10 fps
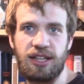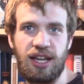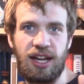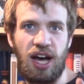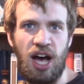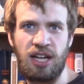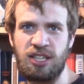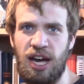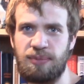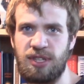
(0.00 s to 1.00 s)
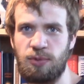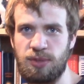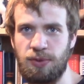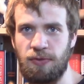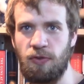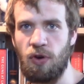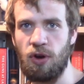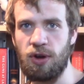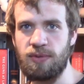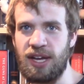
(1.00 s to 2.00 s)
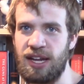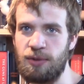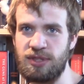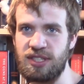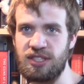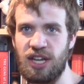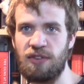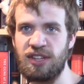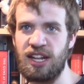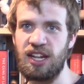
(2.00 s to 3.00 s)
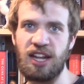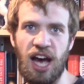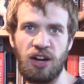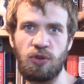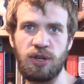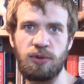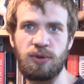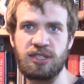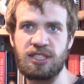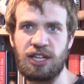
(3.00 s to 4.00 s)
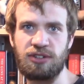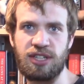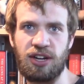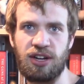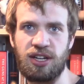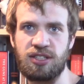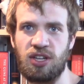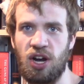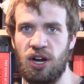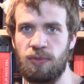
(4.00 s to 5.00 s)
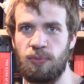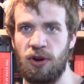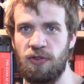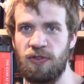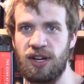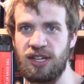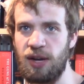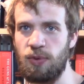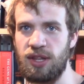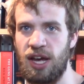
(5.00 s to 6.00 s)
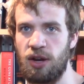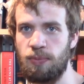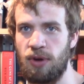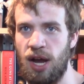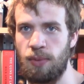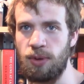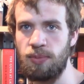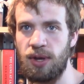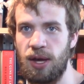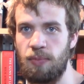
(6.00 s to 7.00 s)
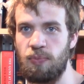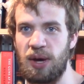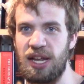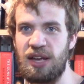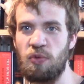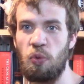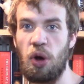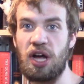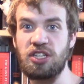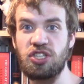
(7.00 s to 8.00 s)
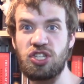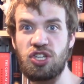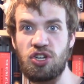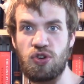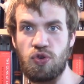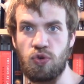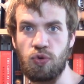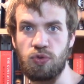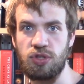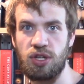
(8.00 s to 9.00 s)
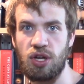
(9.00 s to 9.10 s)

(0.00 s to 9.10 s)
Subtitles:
an autopsy was performed, and it was discovered that not only was Secretariat's heart perfect and without a problem, but it was huge.